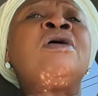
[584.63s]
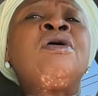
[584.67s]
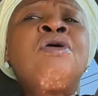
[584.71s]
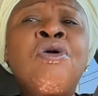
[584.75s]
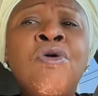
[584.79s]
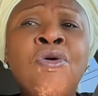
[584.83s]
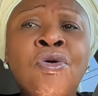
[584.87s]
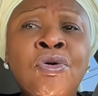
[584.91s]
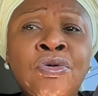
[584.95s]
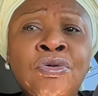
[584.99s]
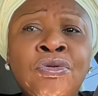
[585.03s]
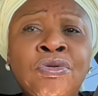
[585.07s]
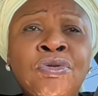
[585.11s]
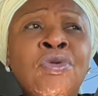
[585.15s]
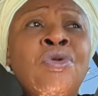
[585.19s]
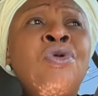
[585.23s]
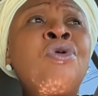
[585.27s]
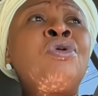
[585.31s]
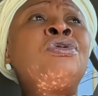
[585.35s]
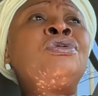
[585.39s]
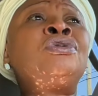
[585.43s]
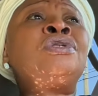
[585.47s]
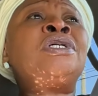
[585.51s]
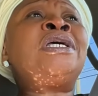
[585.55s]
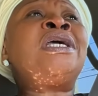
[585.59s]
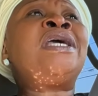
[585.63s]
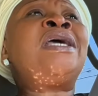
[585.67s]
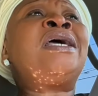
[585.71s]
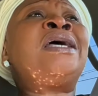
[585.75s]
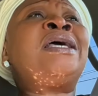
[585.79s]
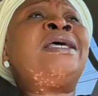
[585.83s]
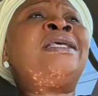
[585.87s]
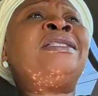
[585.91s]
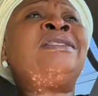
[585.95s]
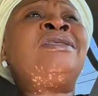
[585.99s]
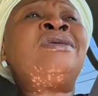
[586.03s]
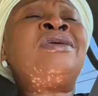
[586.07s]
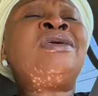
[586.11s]
God
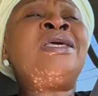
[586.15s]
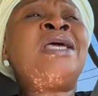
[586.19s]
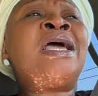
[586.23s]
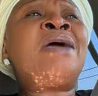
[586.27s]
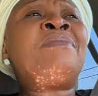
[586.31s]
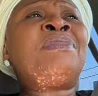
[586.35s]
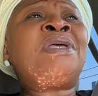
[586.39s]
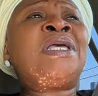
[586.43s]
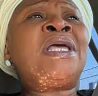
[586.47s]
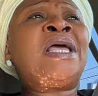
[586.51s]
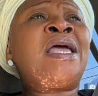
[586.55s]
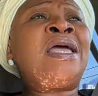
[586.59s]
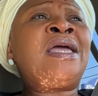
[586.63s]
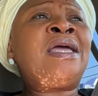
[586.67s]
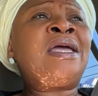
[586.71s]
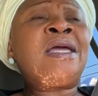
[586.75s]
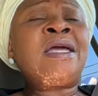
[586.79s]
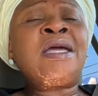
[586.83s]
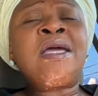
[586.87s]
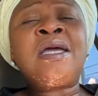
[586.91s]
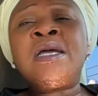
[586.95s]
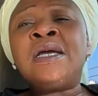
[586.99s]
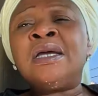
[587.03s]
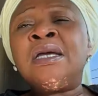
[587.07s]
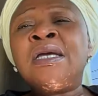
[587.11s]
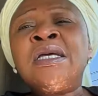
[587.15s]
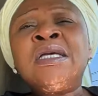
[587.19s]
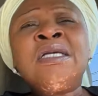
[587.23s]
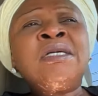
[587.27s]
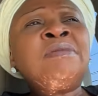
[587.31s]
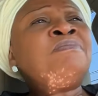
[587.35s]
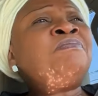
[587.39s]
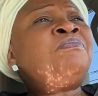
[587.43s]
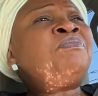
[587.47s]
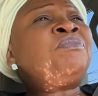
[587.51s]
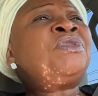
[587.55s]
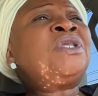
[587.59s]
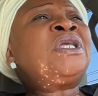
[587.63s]
hear me,
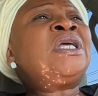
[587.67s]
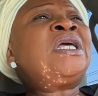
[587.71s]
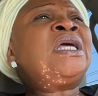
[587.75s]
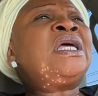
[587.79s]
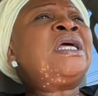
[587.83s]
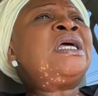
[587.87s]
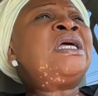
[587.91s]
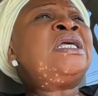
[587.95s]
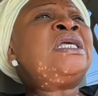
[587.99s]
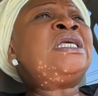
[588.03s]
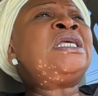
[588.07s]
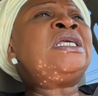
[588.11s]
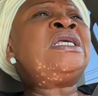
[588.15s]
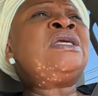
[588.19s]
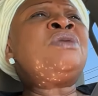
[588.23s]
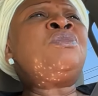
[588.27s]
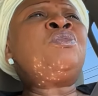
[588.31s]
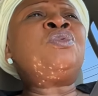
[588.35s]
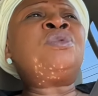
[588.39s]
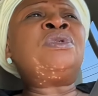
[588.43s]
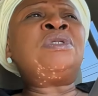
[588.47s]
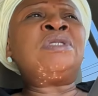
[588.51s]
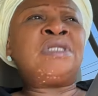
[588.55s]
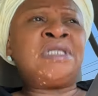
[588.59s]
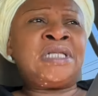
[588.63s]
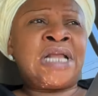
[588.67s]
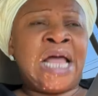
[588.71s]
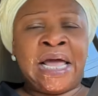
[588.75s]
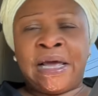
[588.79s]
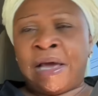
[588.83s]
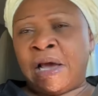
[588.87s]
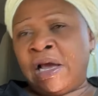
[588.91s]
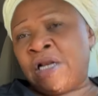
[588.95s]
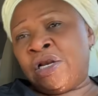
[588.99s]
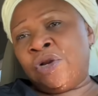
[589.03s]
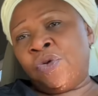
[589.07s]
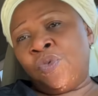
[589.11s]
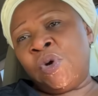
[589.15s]

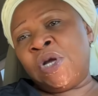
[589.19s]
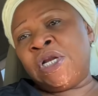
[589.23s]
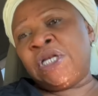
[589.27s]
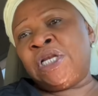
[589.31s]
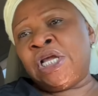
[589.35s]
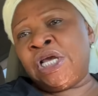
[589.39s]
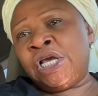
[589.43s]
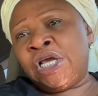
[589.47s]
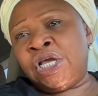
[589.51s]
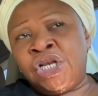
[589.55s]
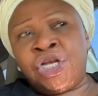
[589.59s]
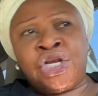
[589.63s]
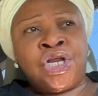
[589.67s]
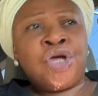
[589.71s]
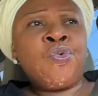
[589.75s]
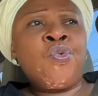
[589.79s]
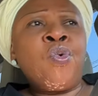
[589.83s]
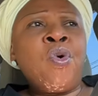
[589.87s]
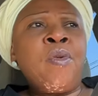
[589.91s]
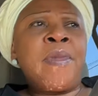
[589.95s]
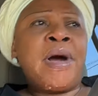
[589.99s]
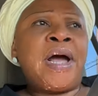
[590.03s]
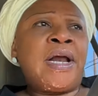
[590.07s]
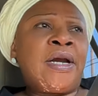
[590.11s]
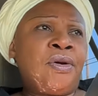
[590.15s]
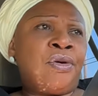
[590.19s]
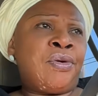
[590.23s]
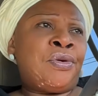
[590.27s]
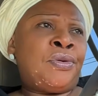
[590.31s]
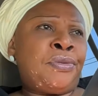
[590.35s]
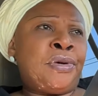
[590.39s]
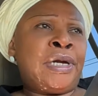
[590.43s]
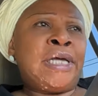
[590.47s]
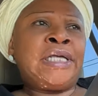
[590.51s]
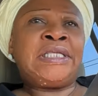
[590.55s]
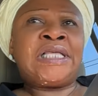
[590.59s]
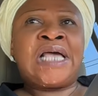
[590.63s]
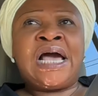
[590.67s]
the woman
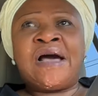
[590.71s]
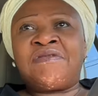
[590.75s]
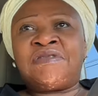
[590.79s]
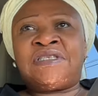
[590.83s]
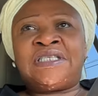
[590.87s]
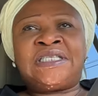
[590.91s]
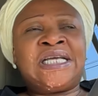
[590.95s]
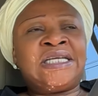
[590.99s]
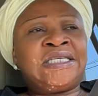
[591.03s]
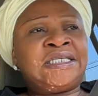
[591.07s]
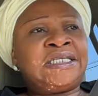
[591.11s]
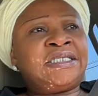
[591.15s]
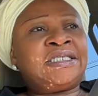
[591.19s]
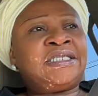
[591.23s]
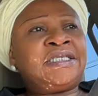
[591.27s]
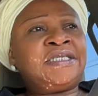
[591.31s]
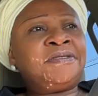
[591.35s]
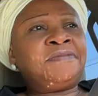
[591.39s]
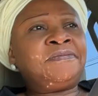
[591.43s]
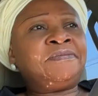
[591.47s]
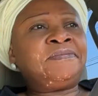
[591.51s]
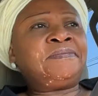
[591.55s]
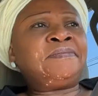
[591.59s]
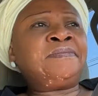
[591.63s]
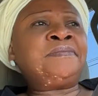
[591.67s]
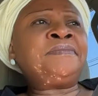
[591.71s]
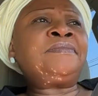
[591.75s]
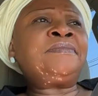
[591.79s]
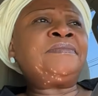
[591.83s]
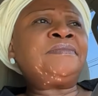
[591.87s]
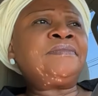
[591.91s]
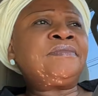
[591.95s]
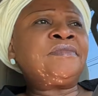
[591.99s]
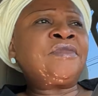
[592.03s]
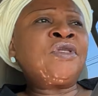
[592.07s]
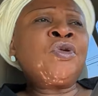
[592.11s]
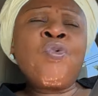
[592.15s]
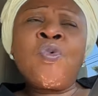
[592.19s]
already have said it. The
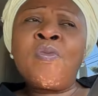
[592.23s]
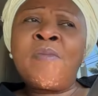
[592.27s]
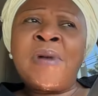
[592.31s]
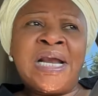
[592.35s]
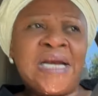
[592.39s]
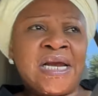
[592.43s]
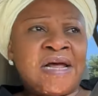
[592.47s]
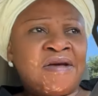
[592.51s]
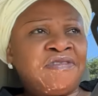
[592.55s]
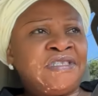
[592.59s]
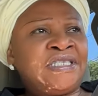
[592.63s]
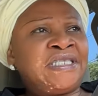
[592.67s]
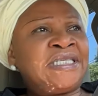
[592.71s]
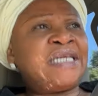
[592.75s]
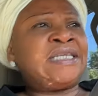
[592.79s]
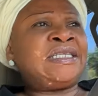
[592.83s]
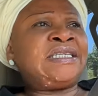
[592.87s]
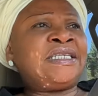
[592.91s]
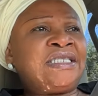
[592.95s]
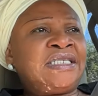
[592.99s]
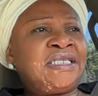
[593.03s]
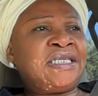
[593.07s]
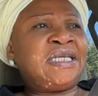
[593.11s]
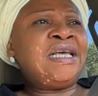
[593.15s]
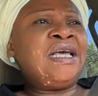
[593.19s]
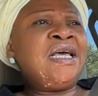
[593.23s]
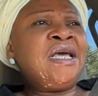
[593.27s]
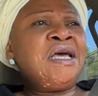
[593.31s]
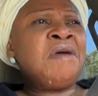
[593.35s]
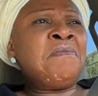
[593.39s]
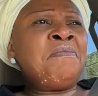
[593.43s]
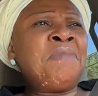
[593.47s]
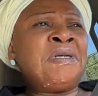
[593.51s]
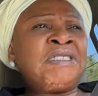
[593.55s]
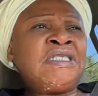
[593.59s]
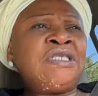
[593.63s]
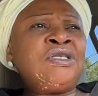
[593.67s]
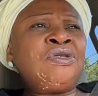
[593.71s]
woman have said it.
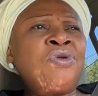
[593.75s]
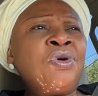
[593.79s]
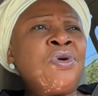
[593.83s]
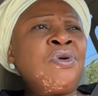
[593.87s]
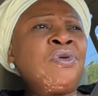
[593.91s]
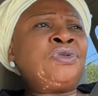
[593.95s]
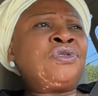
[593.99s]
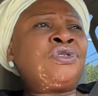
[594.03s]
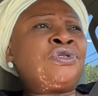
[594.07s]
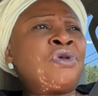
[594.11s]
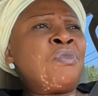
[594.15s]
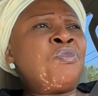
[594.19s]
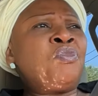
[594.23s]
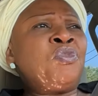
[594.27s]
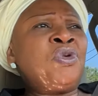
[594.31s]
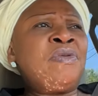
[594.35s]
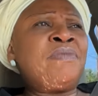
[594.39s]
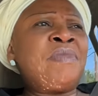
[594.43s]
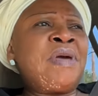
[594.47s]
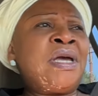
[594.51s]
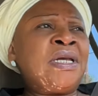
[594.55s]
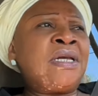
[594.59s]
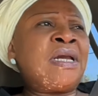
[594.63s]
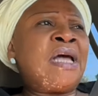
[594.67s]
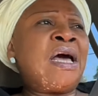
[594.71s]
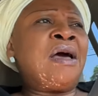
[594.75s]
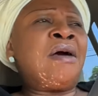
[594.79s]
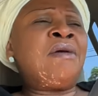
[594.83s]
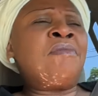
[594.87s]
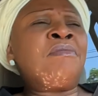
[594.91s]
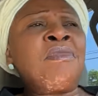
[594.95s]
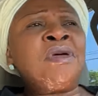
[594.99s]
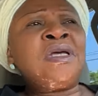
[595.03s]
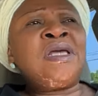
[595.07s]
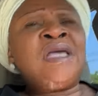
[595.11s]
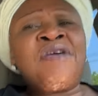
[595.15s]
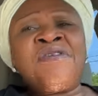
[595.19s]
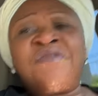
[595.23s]
But you know, some
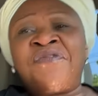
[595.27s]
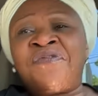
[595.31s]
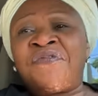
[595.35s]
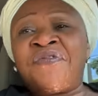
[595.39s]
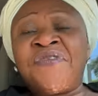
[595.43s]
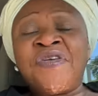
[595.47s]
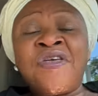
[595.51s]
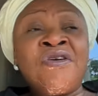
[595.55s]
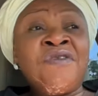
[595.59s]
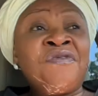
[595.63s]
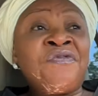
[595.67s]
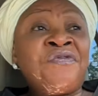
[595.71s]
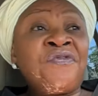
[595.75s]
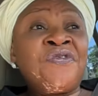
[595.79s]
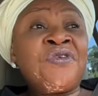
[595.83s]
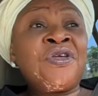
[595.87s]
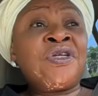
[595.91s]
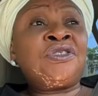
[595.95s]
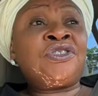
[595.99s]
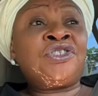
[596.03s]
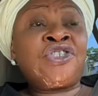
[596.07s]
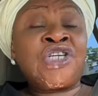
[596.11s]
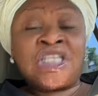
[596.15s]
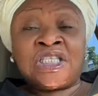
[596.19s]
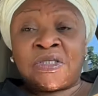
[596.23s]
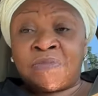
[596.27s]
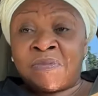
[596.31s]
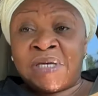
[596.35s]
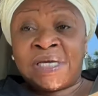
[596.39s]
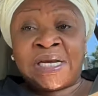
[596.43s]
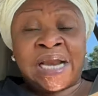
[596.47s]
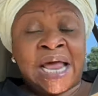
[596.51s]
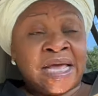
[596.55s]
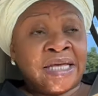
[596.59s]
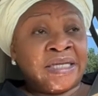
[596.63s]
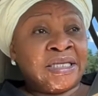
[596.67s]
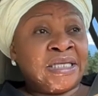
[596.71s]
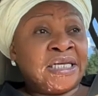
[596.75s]
women, if you treat me
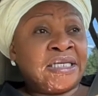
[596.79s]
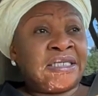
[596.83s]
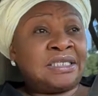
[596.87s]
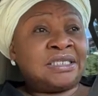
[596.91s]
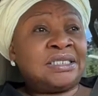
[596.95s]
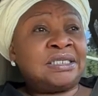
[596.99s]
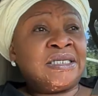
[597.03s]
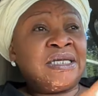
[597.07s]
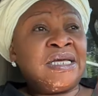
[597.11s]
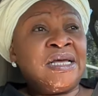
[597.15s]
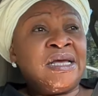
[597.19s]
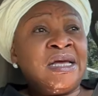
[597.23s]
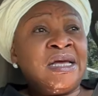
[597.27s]
like this,